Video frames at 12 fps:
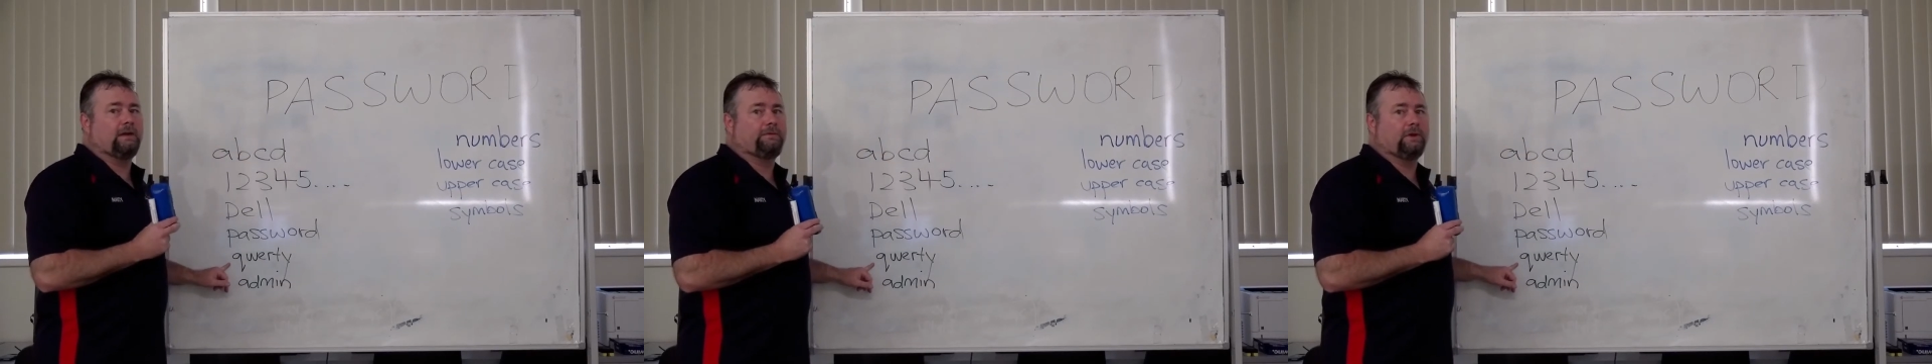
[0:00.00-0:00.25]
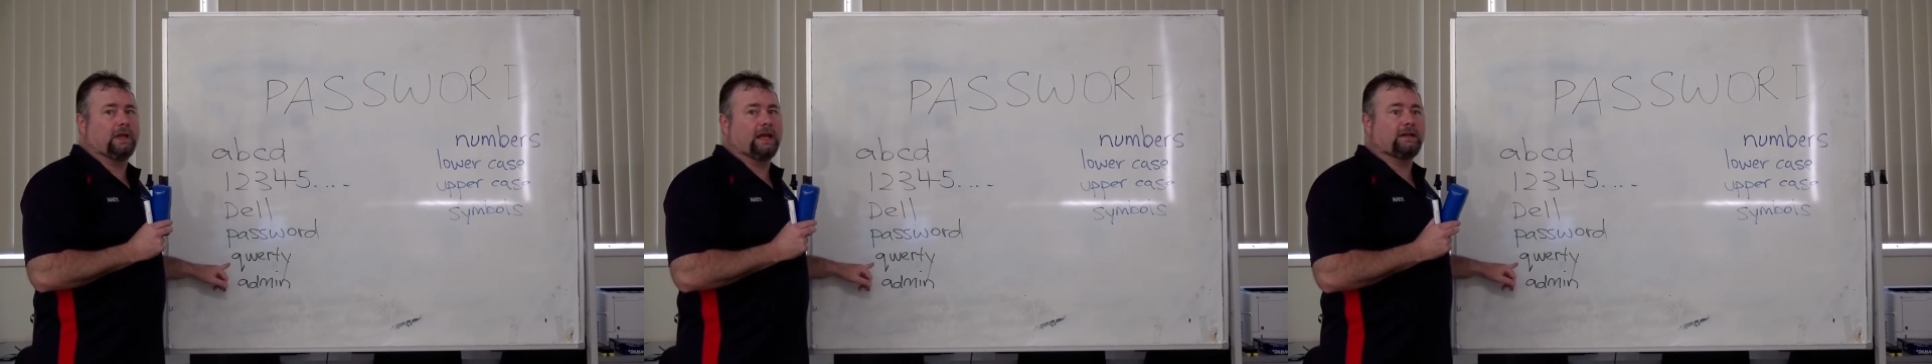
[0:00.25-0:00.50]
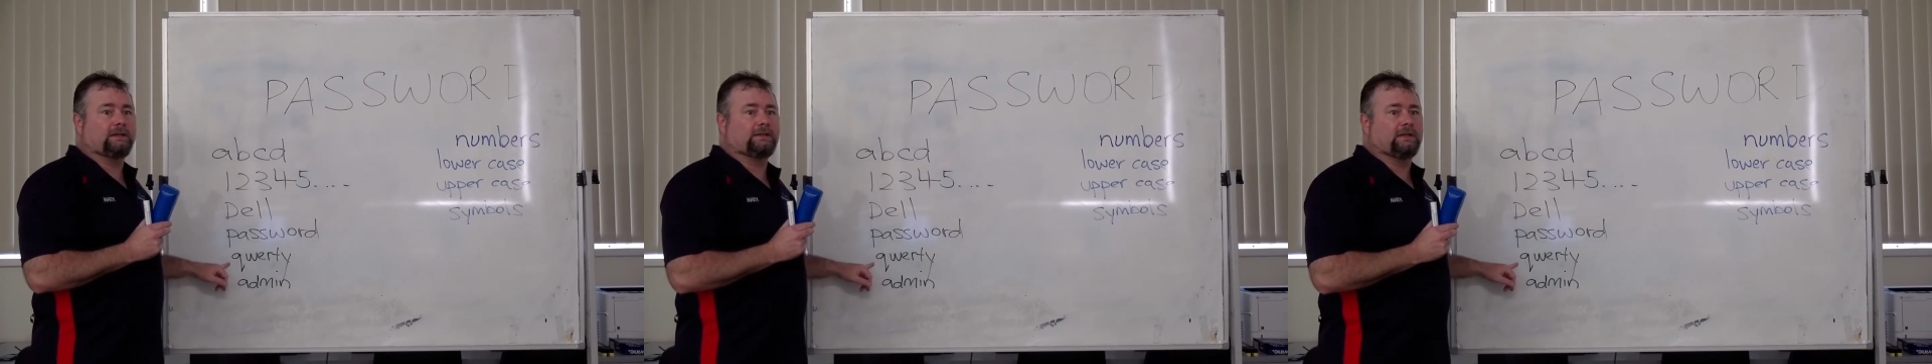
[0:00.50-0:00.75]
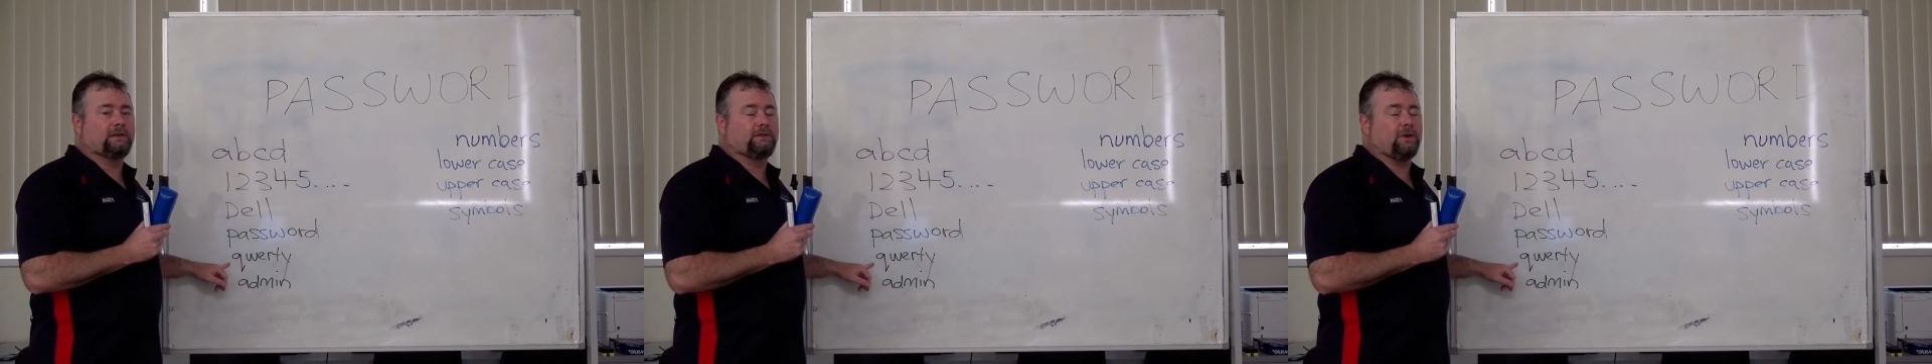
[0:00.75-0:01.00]
few letters
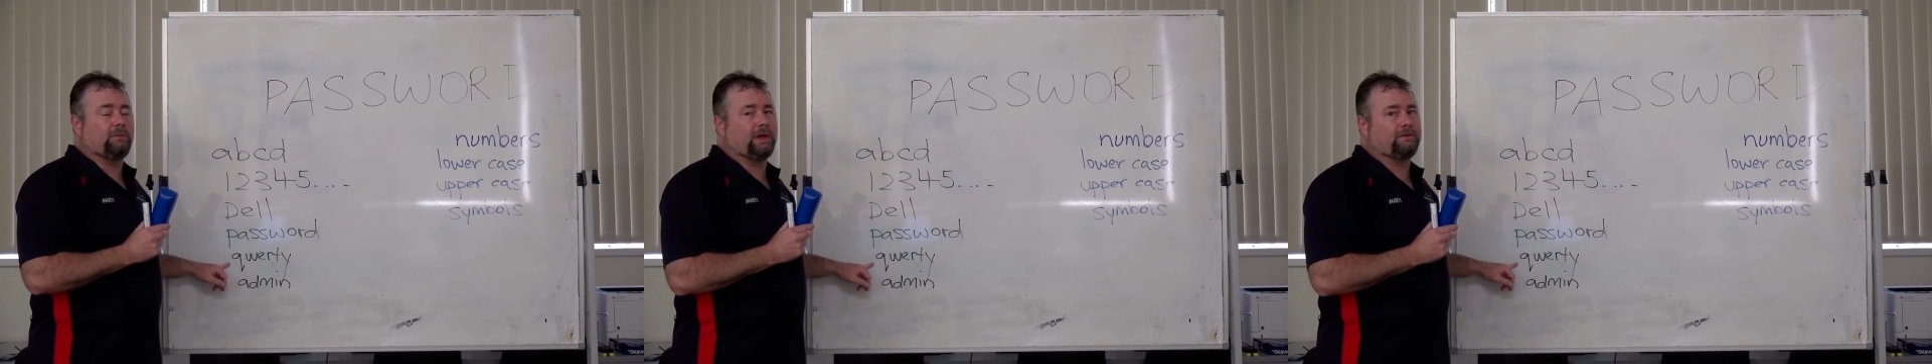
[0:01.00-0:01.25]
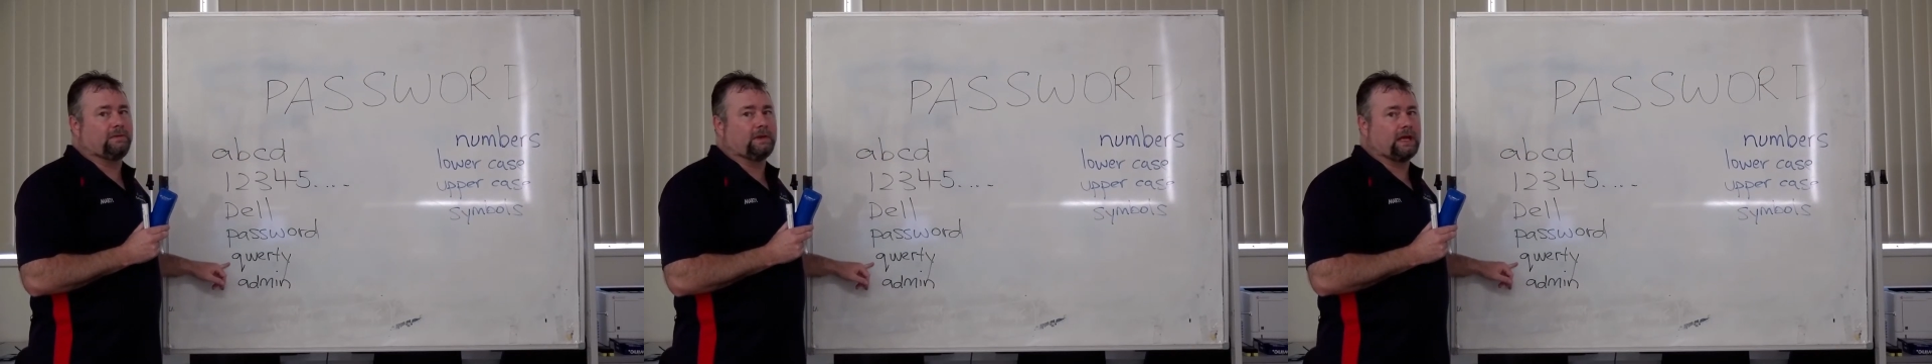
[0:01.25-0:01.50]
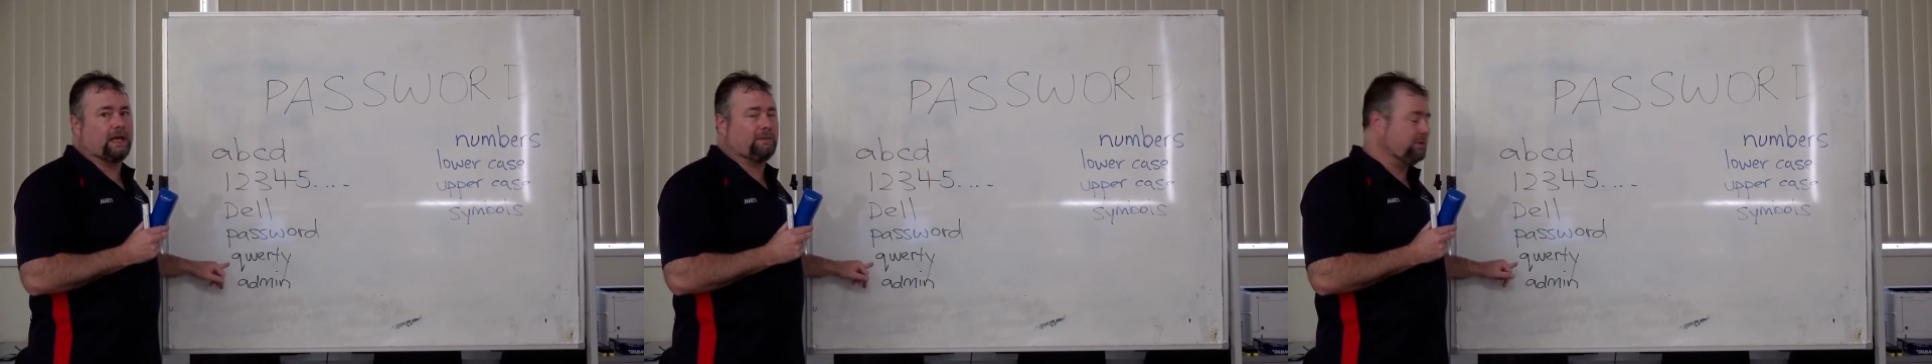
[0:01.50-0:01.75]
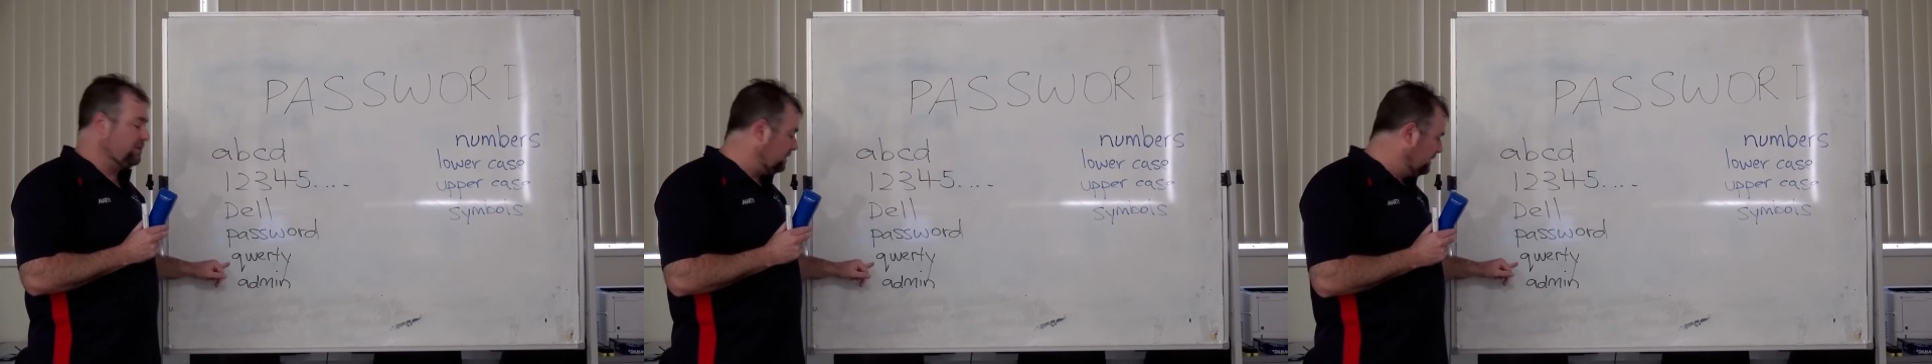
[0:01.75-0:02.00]
at the top left of the
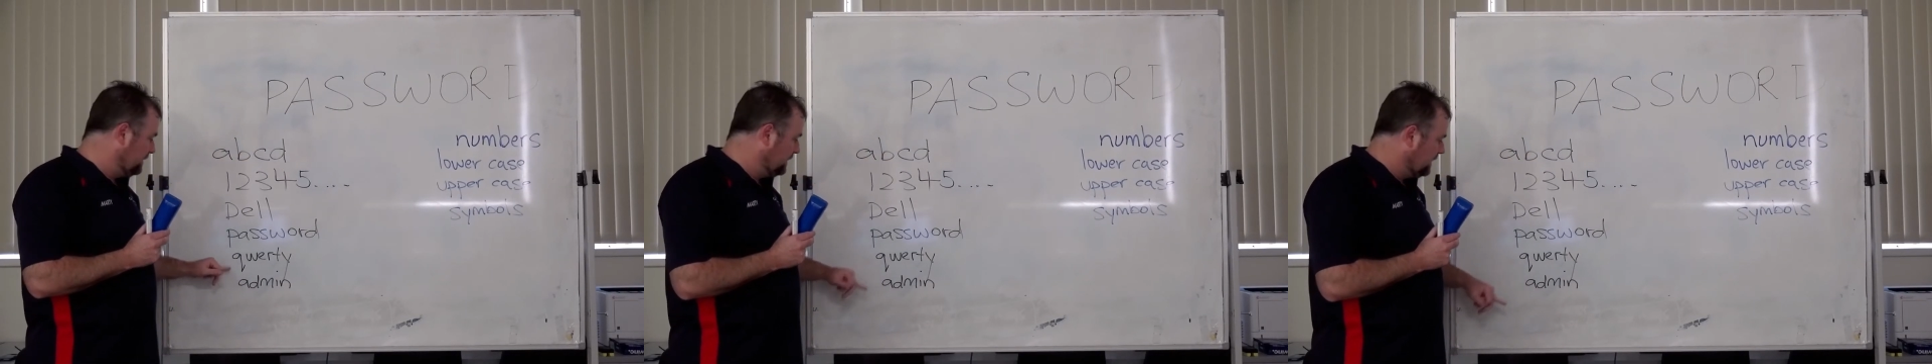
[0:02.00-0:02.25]
keyboard,